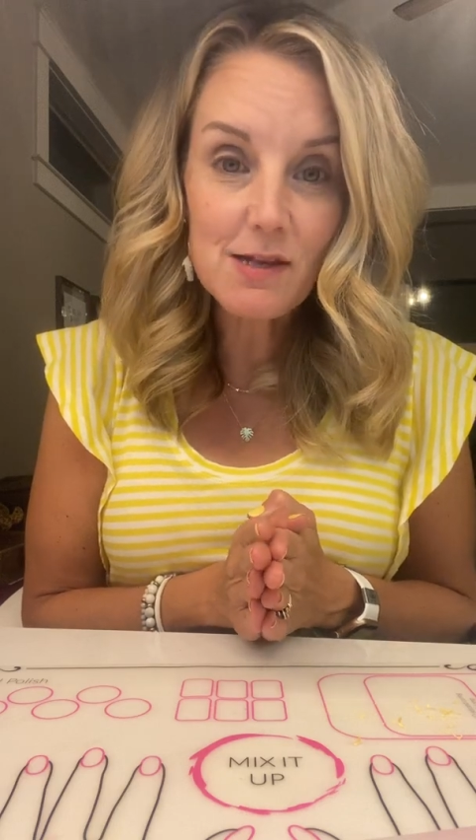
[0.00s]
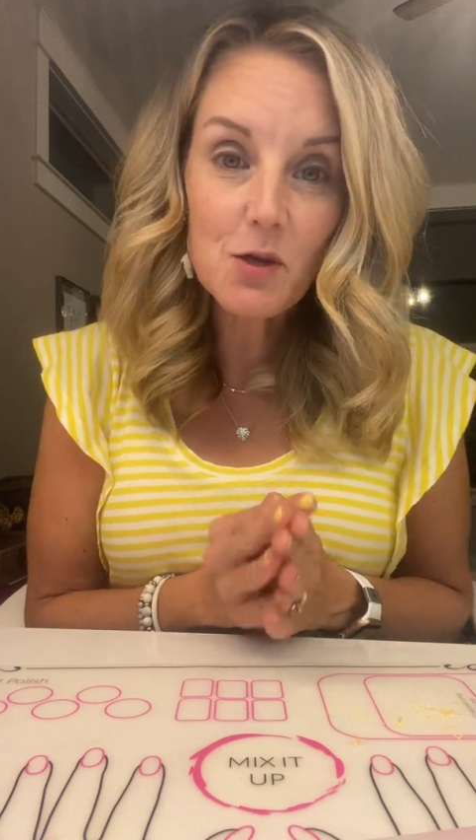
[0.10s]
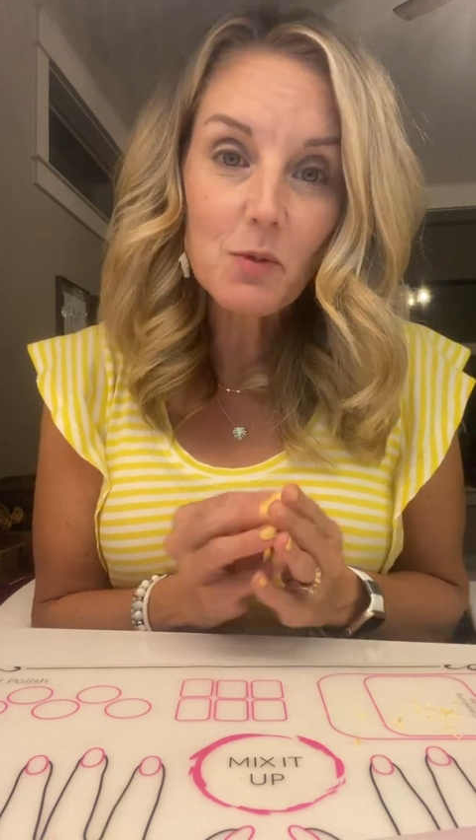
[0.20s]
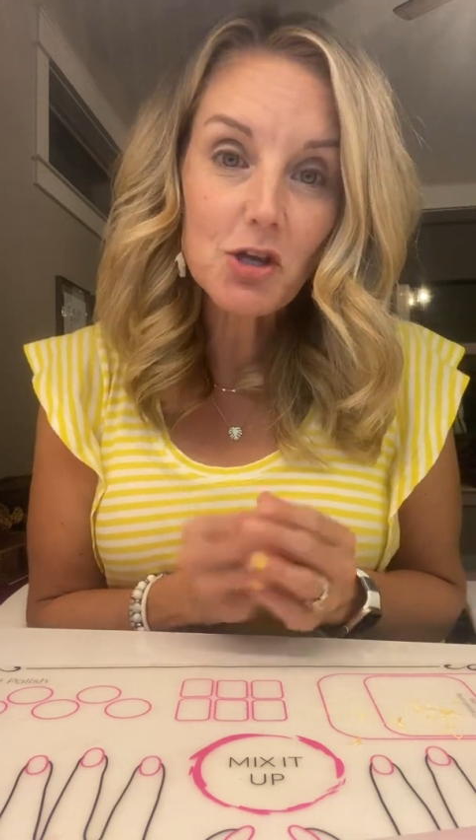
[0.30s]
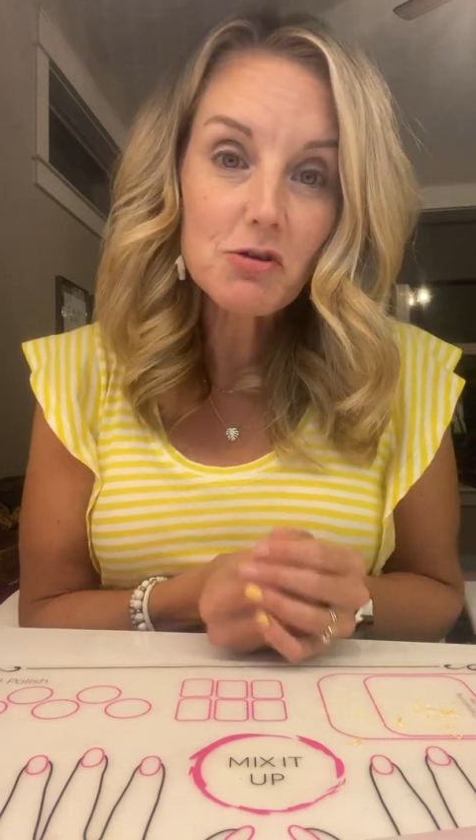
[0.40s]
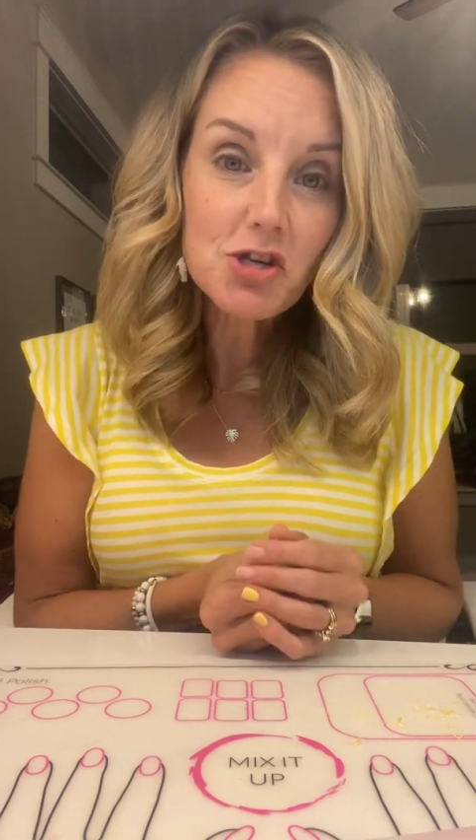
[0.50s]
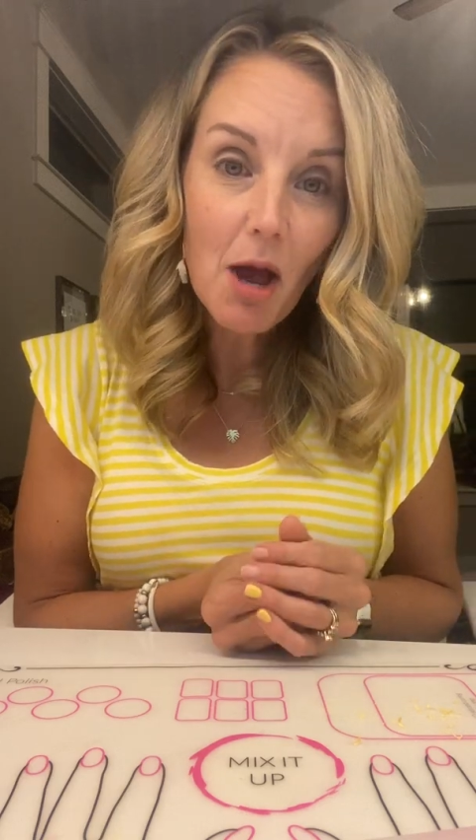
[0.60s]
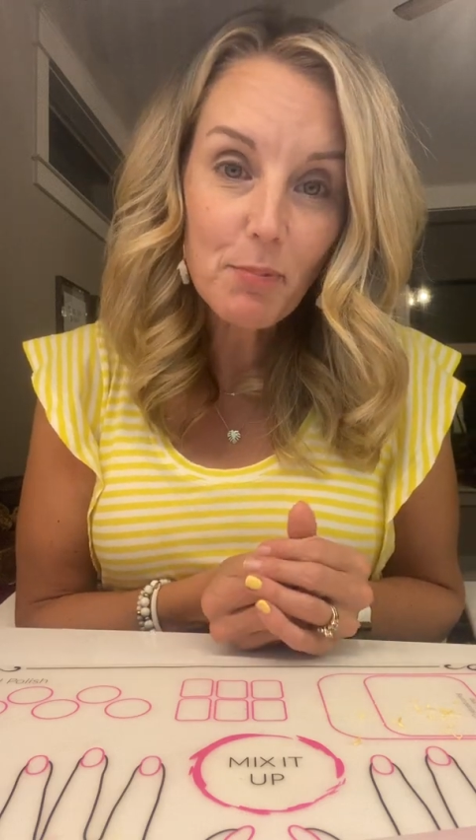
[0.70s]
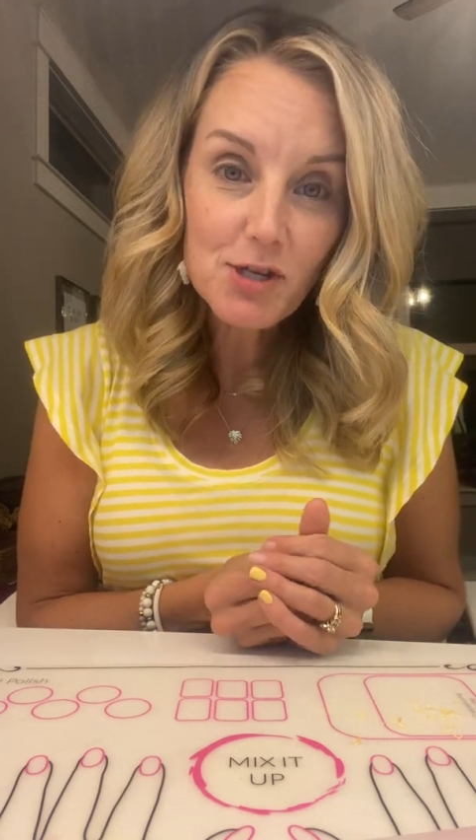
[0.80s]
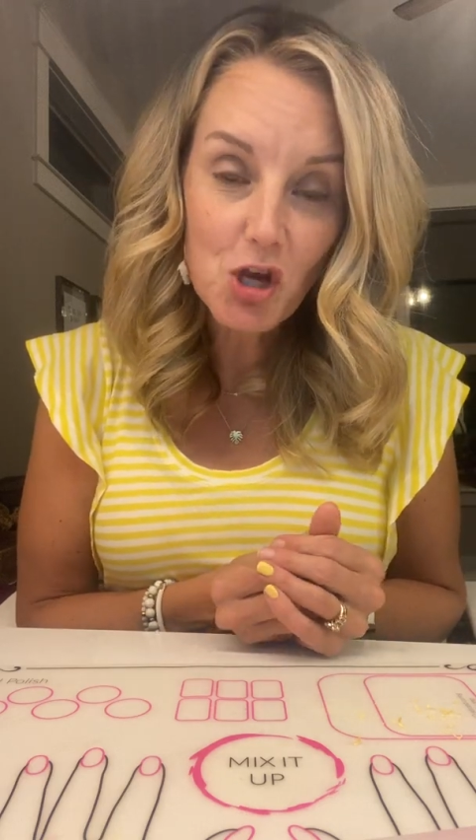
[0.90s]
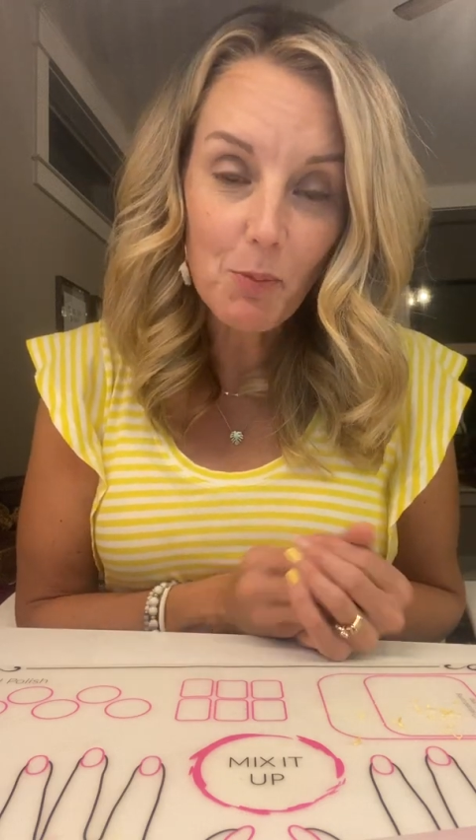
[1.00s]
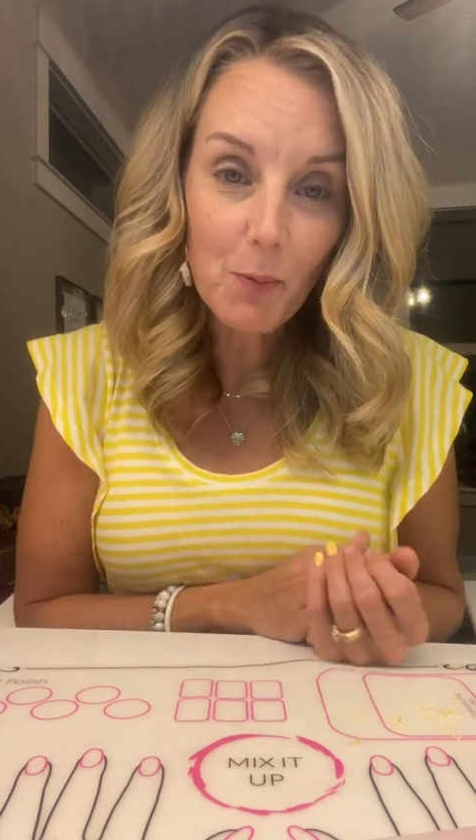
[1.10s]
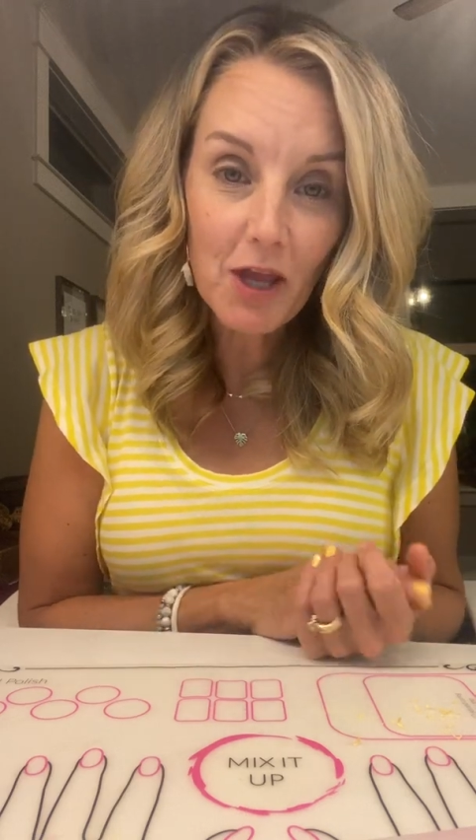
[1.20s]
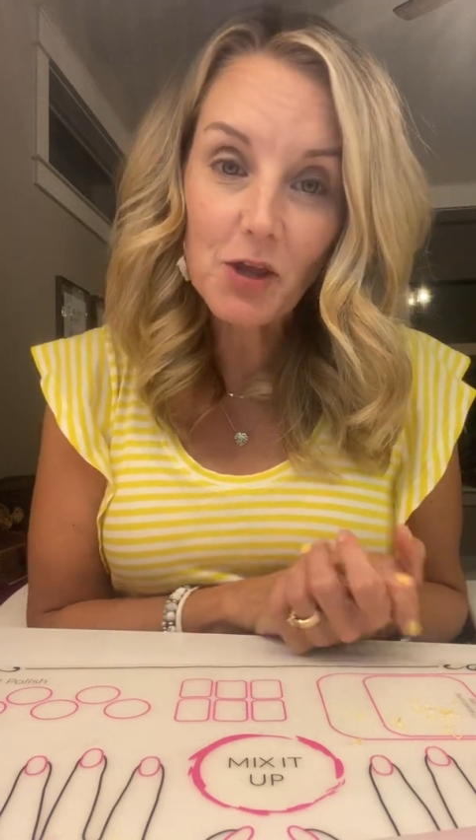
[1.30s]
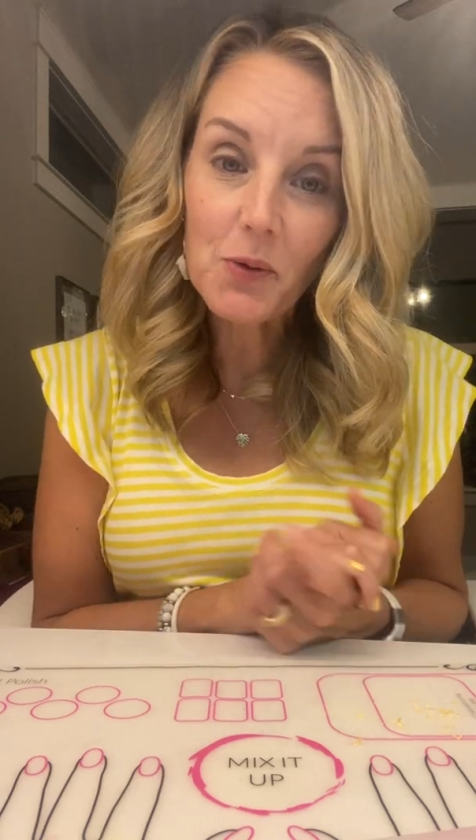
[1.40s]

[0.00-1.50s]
So when you shop with GelMoment,